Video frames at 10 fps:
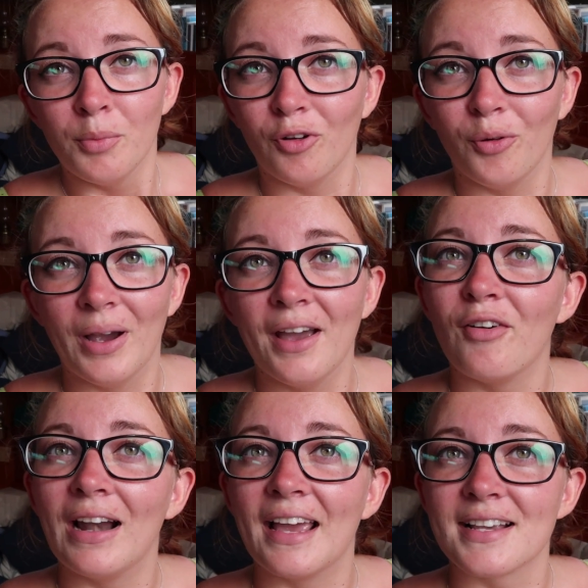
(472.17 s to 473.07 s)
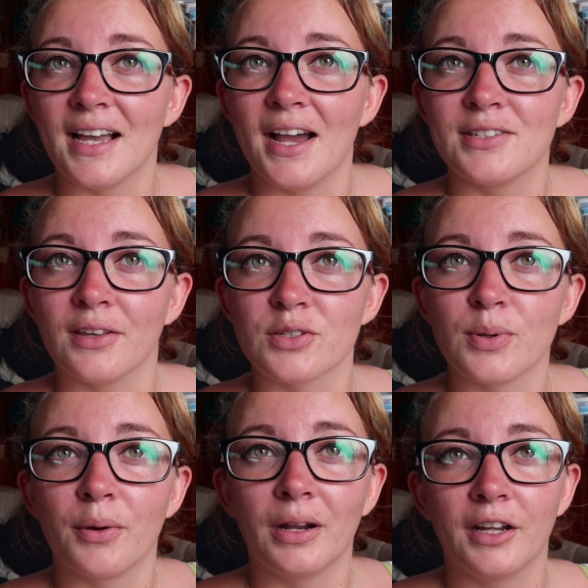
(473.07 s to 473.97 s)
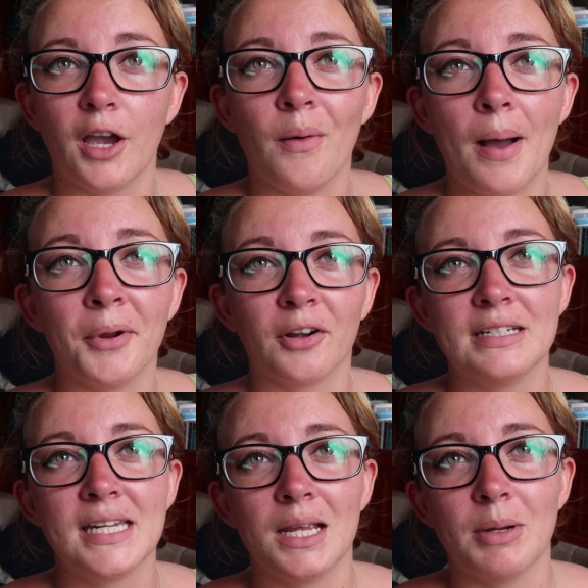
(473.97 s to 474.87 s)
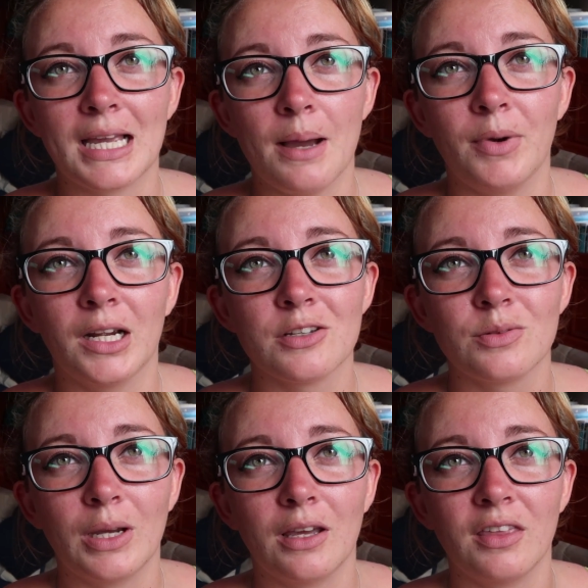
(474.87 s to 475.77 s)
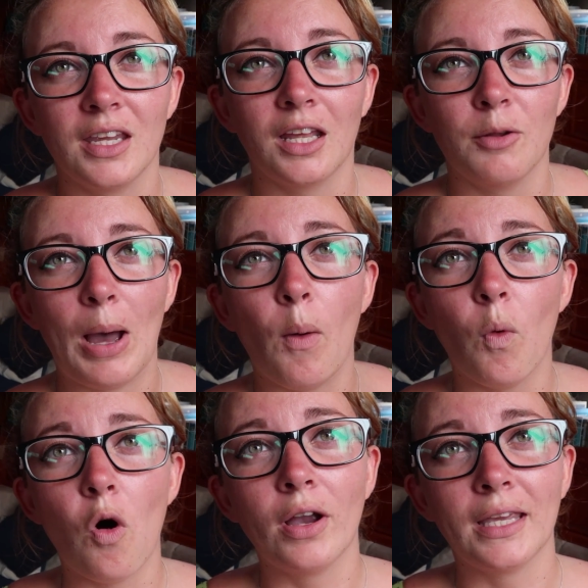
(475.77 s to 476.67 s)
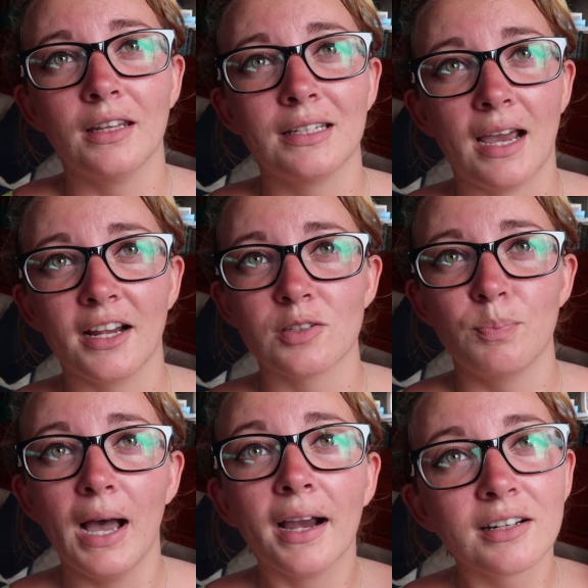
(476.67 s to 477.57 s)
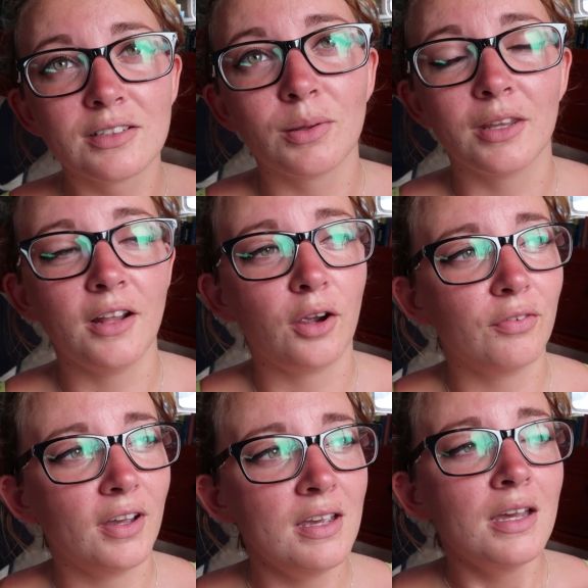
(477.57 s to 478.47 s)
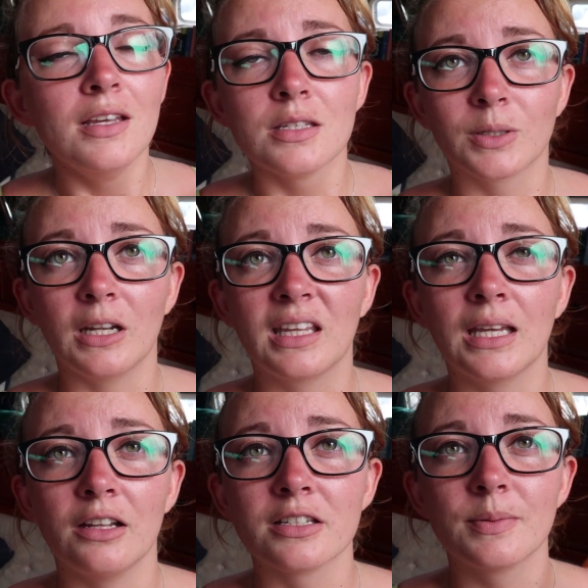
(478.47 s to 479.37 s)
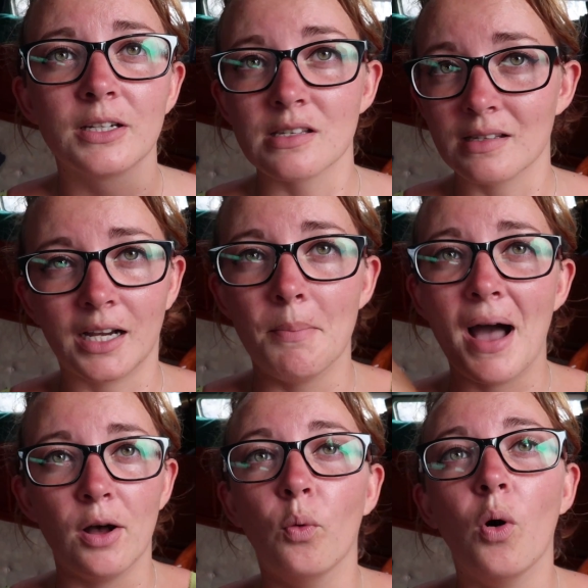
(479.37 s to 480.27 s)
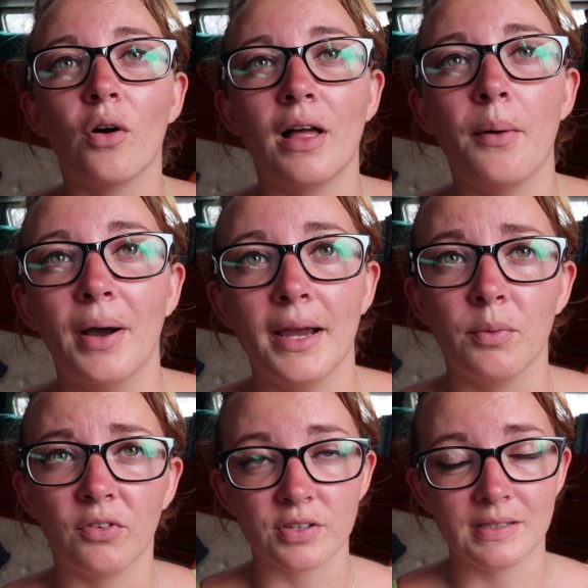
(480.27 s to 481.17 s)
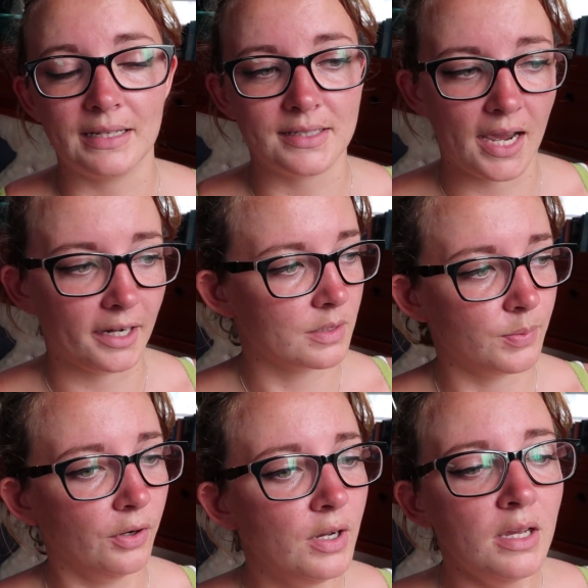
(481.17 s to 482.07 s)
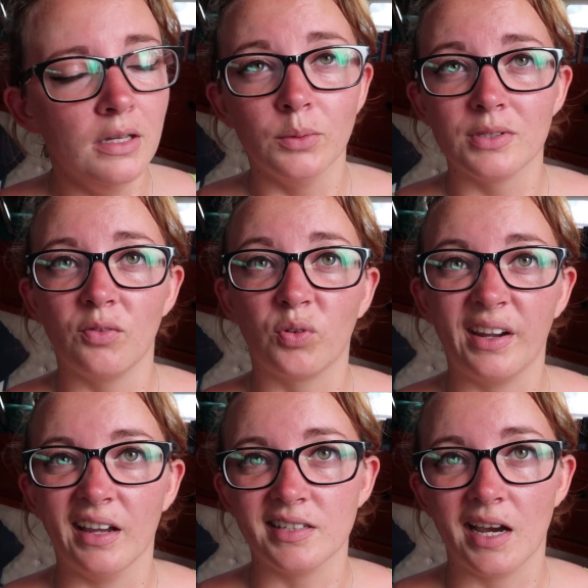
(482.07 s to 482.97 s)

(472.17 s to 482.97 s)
but we're really excited, so that's where we're going to go. I'm not going to take my camera because we're thinking about walking the tanks back to the Nova. It's going to kill us because it's like a mile walk that way and we've got 6 tanks, but we'll see if we can get a